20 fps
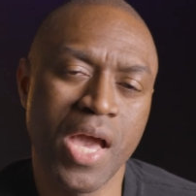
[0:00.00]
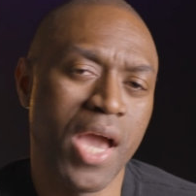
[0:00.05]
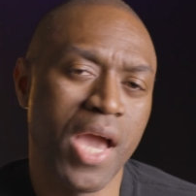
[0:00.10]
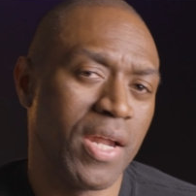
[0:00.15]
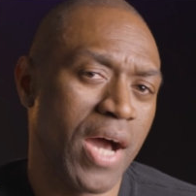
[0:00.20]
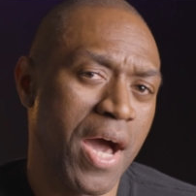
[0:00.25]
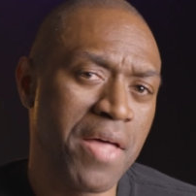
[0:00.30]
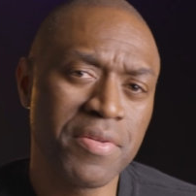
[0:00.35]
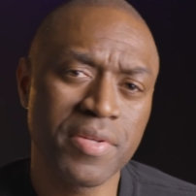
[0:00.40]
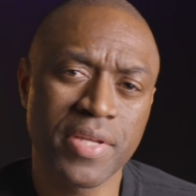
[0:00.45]

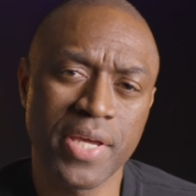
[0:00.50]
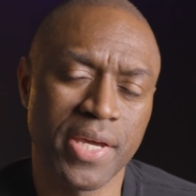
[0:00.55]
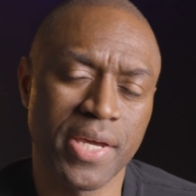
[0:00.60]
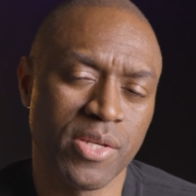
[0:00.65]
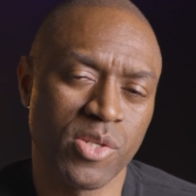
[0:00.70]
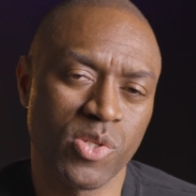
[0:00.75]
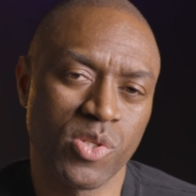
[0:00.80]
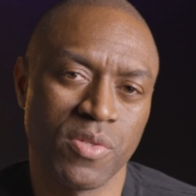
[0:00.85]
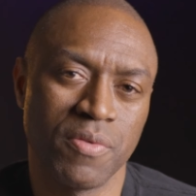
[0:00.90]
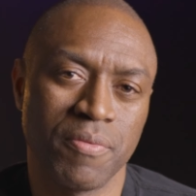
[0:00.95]
In either
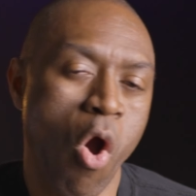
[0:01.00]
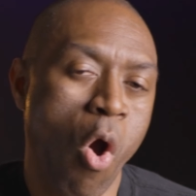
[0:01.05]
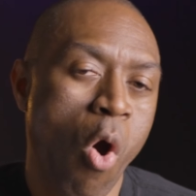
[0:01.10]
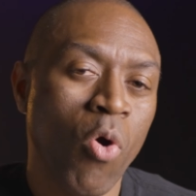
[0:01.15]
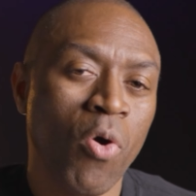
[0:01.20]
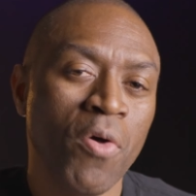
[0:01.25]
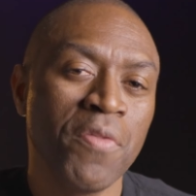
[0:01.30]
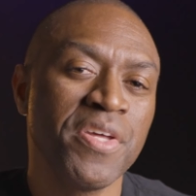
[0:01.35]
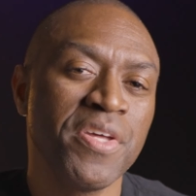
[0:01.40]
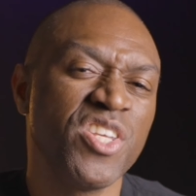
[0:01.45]
case,
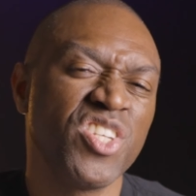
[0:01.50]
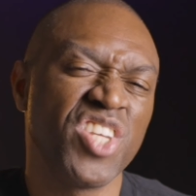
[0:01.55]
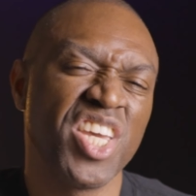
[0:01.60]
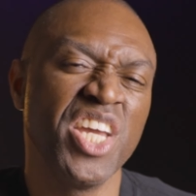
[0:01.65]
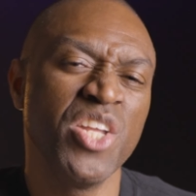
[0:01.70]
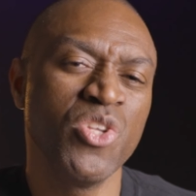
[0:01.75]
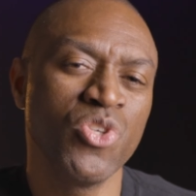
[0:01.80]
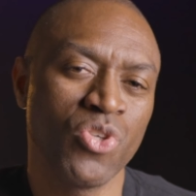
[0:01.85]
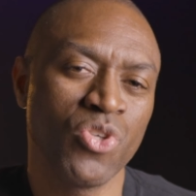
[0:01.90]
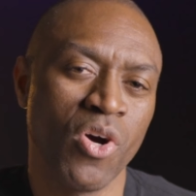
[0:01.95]
all of these
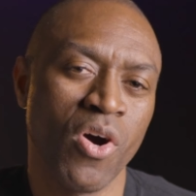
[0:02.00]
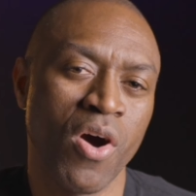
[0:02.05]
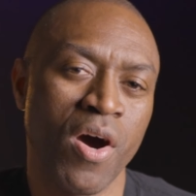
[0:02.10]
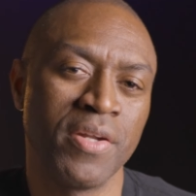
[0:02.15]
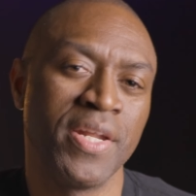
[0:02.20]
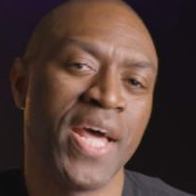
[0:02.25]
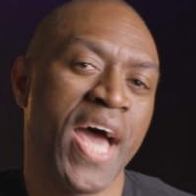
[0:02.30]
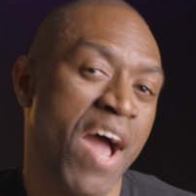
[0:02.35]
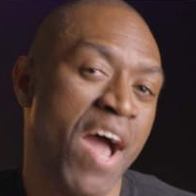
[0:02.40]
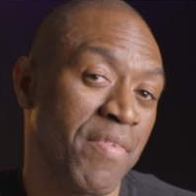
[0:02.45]
hinge
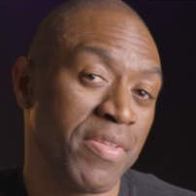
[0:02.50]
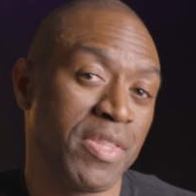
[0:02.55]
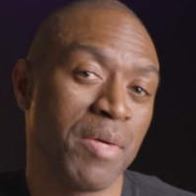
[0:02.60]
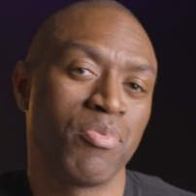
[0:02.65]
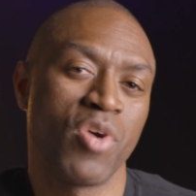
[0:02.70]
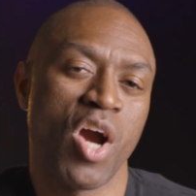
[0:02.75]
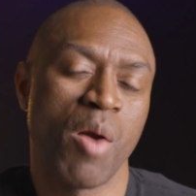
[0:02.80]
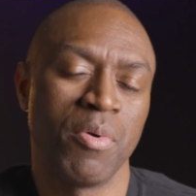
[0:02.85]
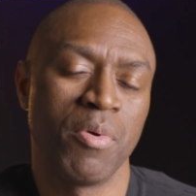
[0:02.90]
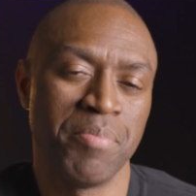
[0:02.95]
on having the
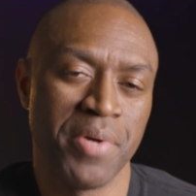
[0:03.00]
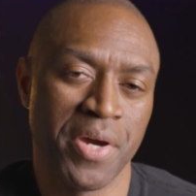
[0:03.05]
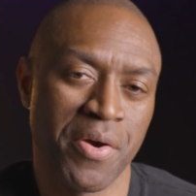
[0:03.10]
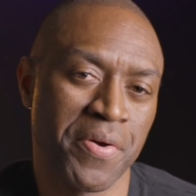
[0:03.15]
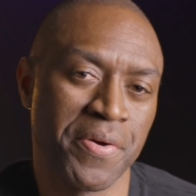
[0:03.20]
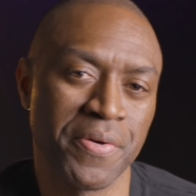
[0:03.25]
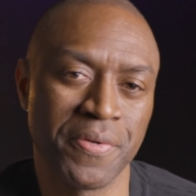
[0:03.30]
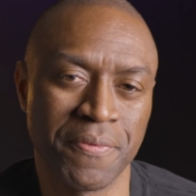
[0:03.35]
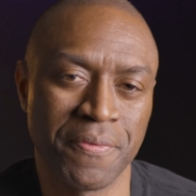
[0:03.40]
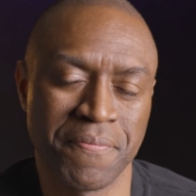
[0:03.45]
proper
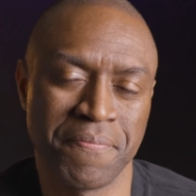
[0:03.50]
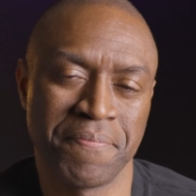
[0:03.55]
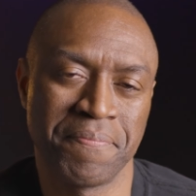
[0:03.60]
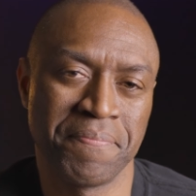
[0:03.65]
burial.